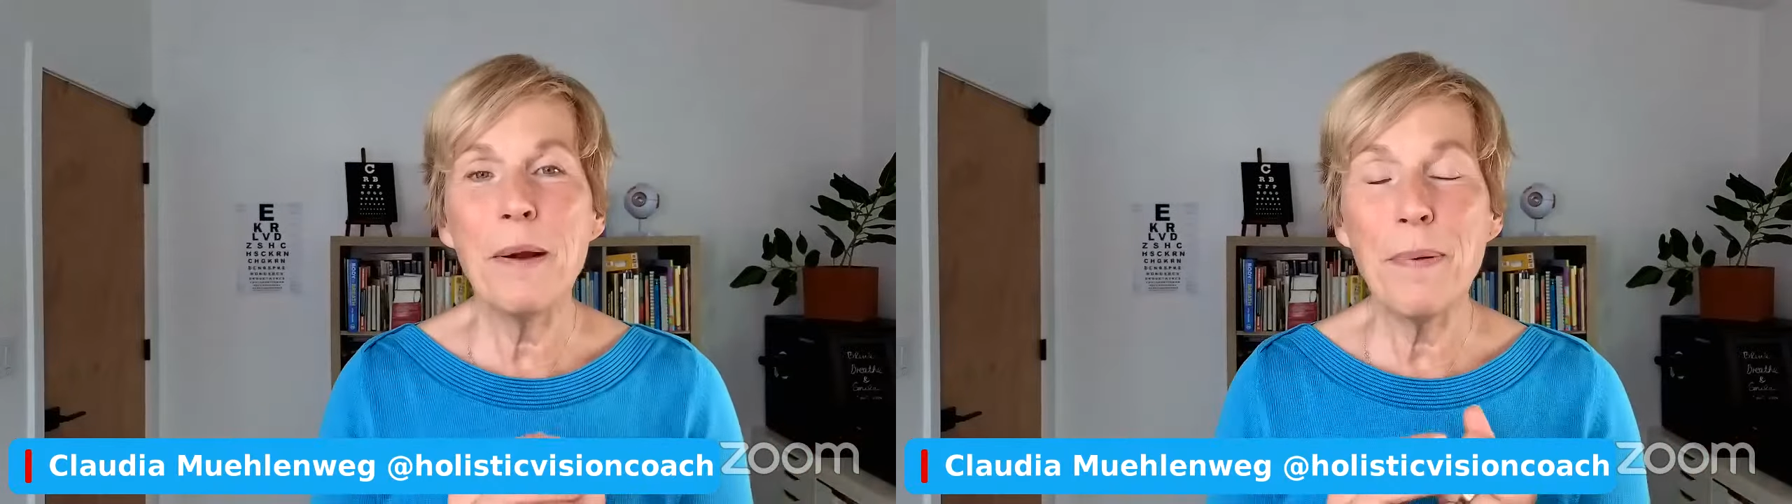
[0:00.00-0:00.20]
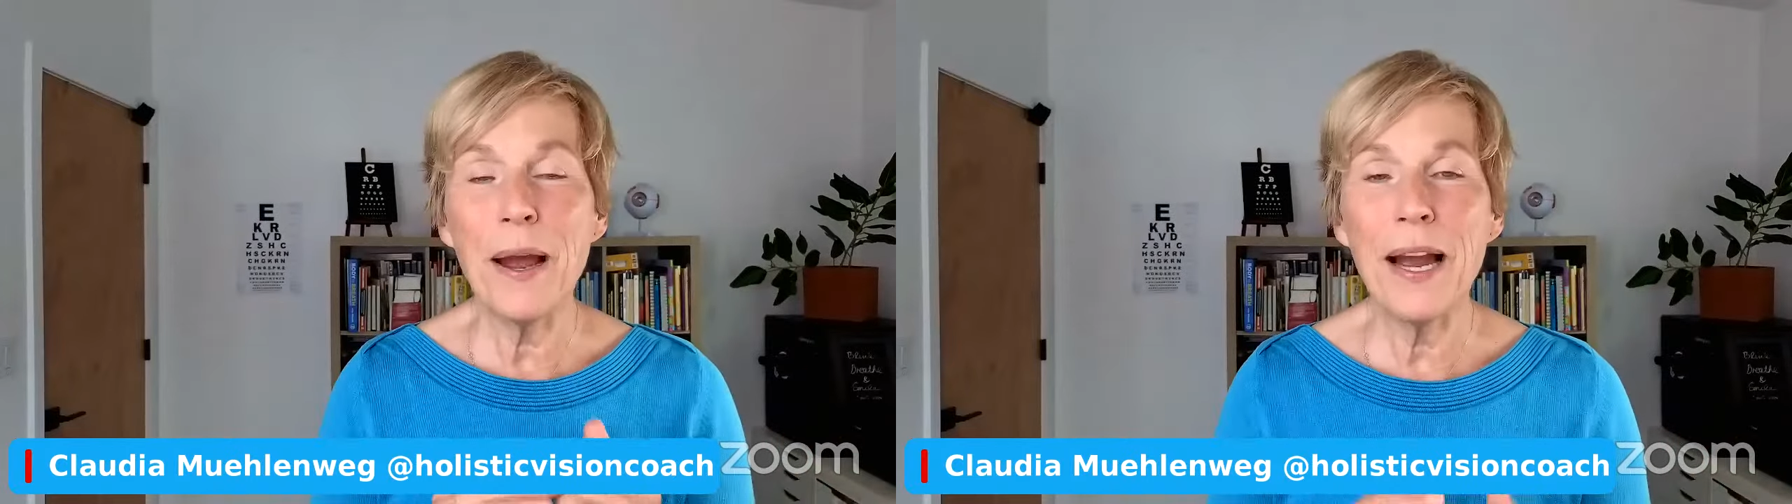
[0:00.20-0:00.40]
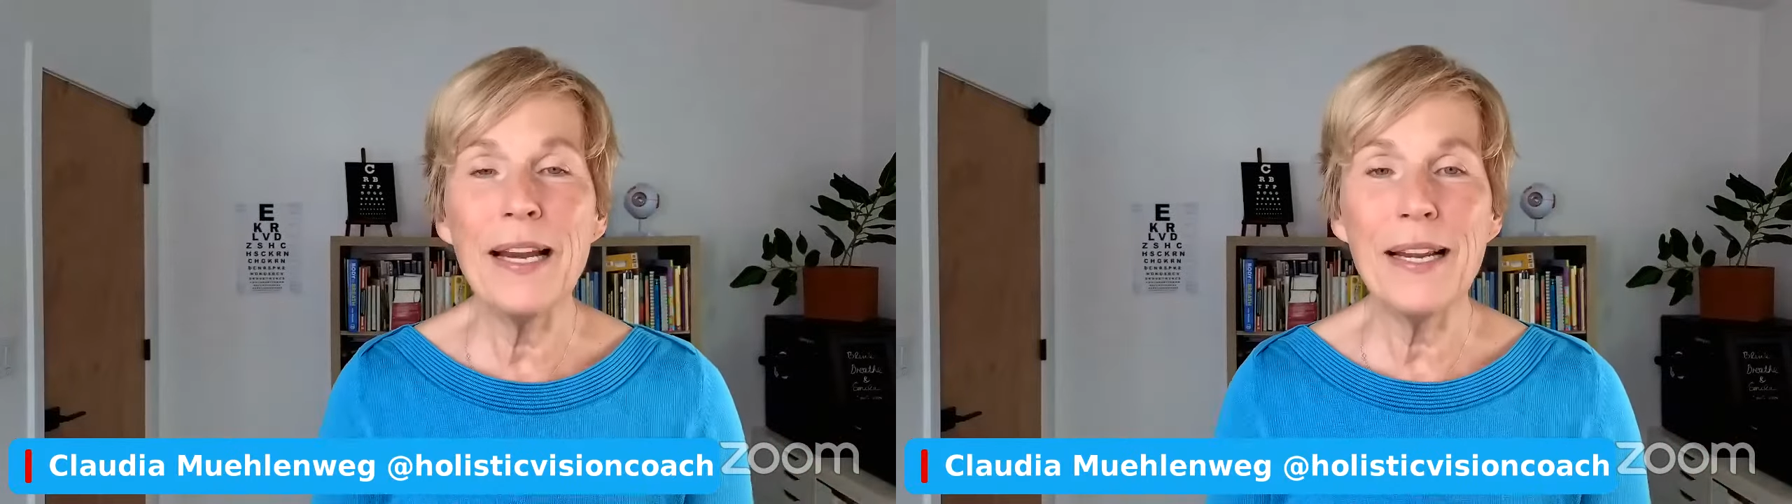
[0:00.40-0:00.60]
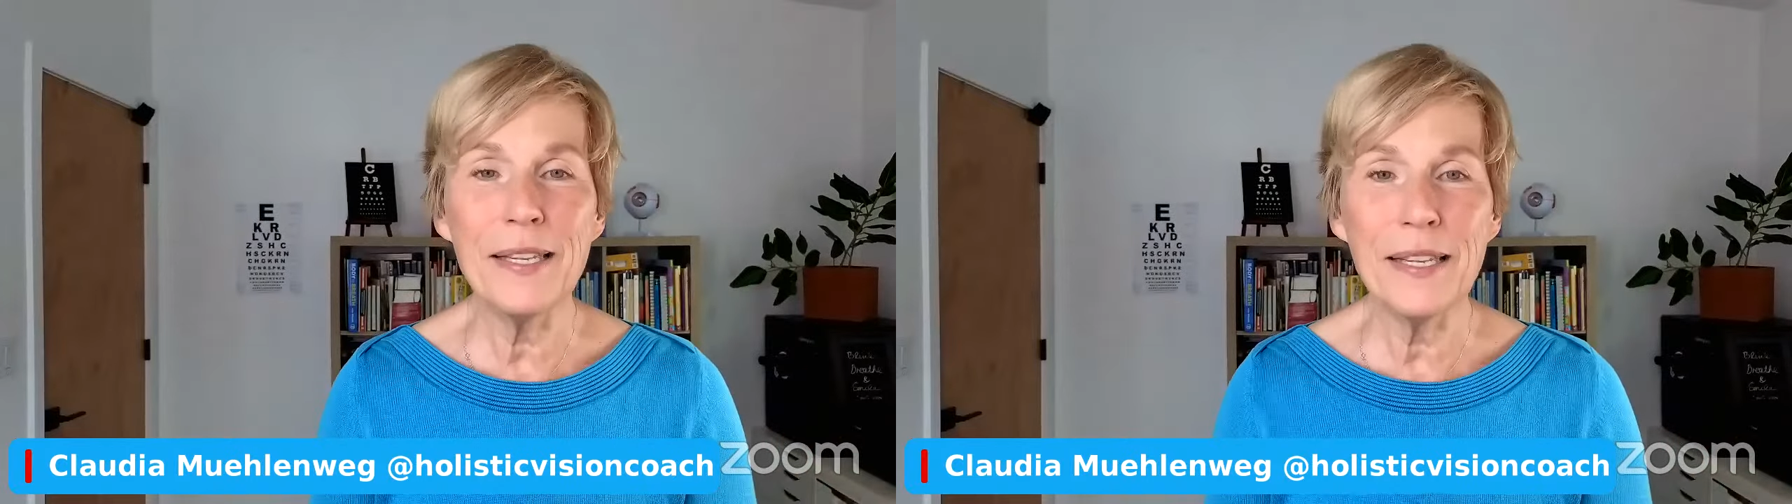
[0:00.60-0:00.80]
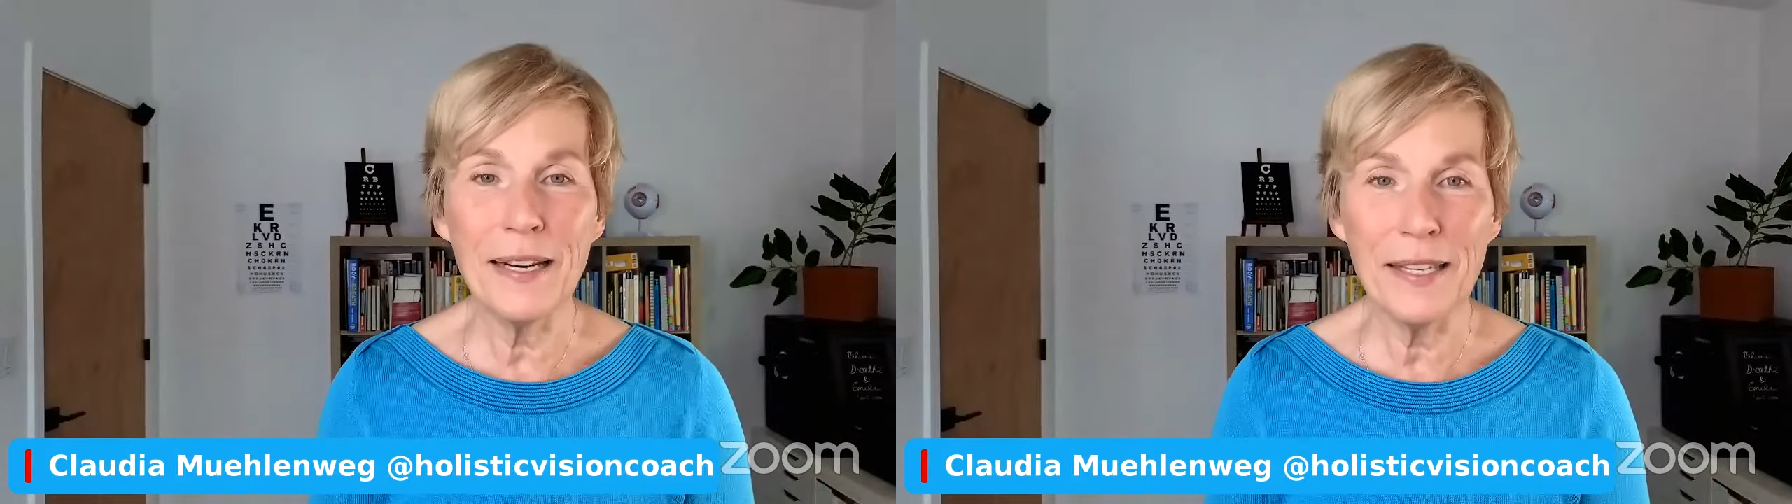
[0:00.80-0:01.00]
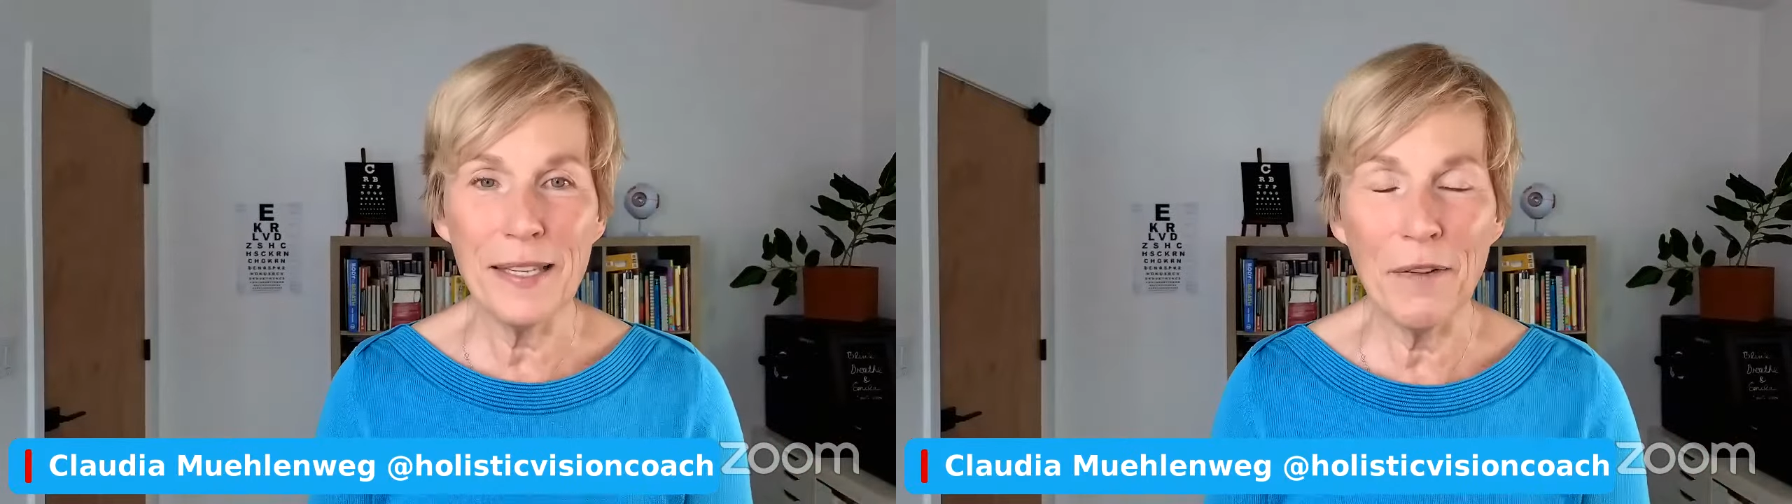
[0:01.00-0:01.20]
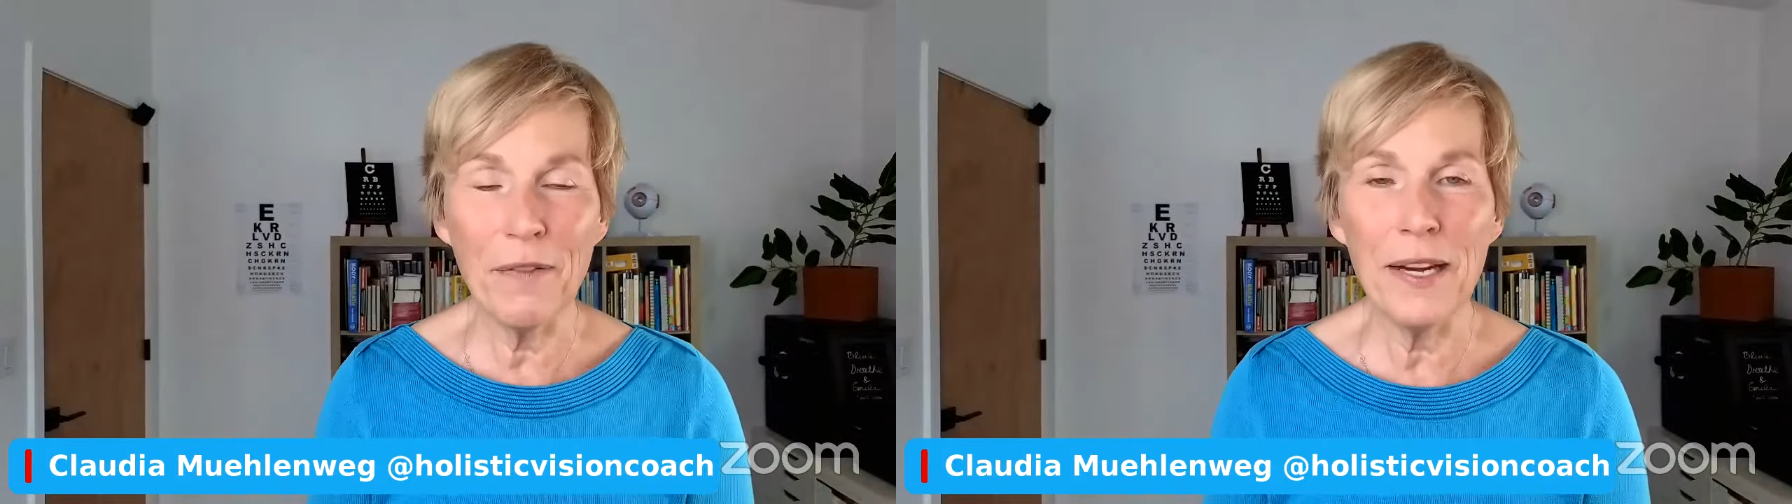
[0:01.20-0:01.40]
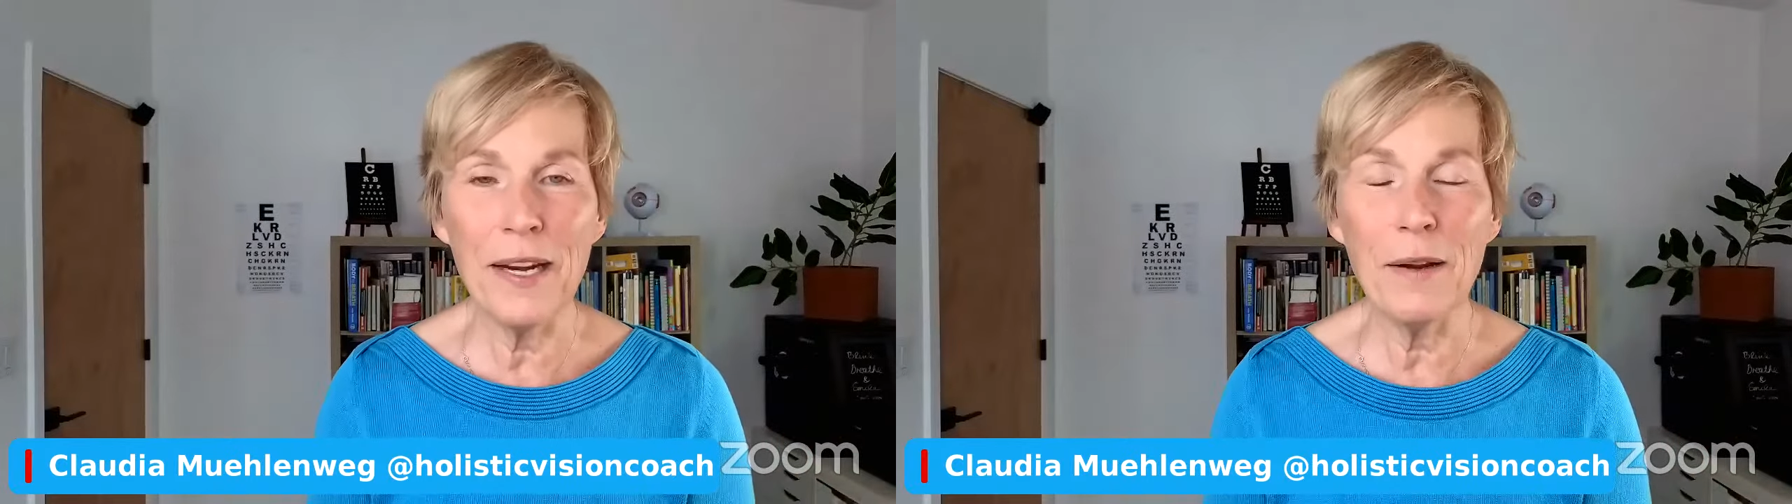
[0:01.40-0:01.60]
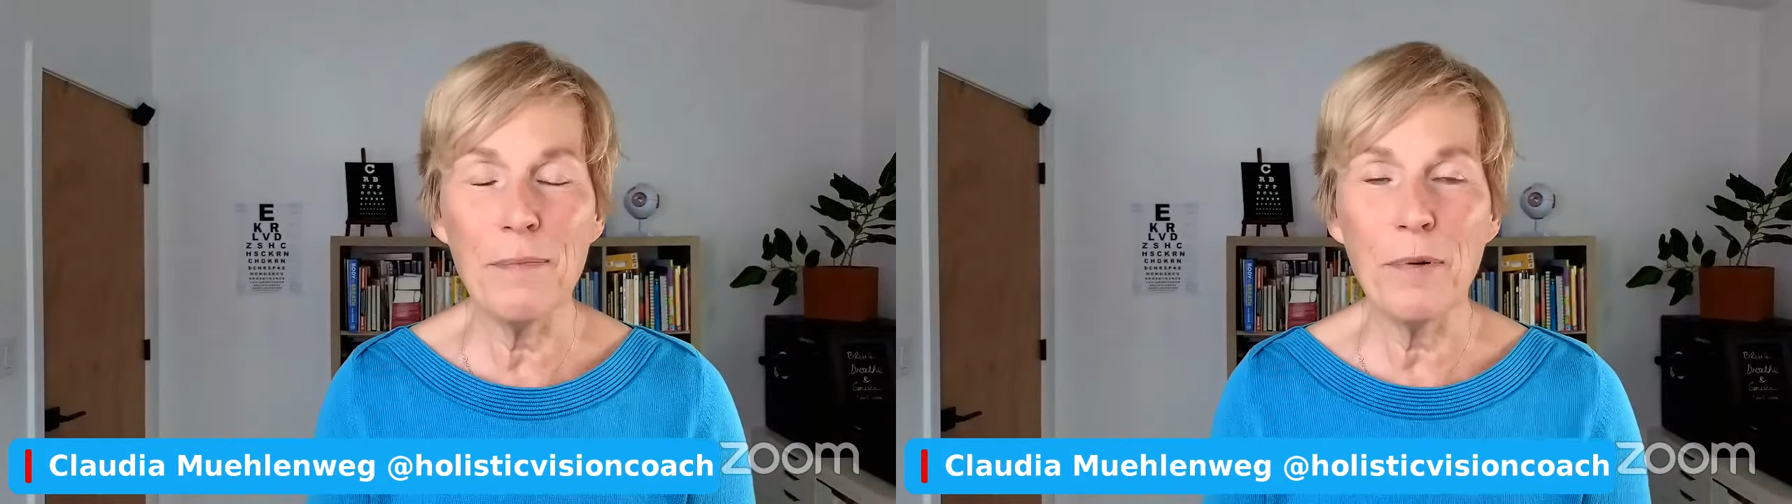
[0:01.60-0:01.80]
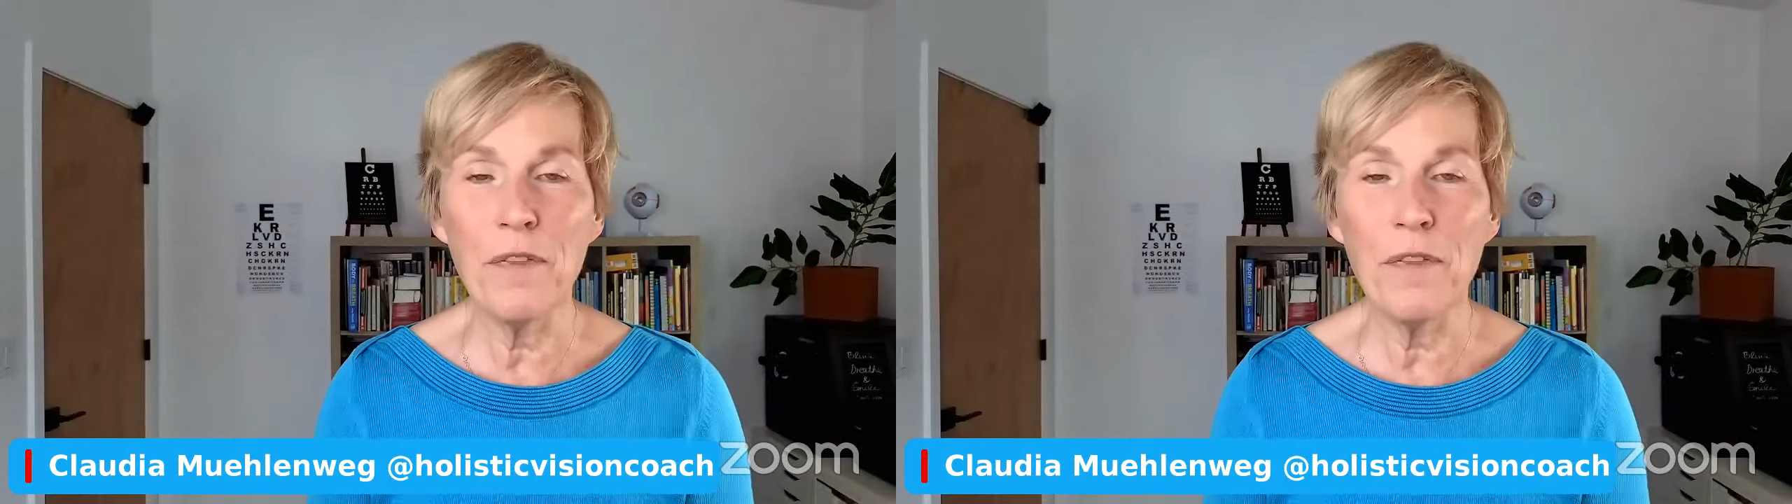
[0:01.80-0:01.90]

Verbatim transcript: But pilots is definitely a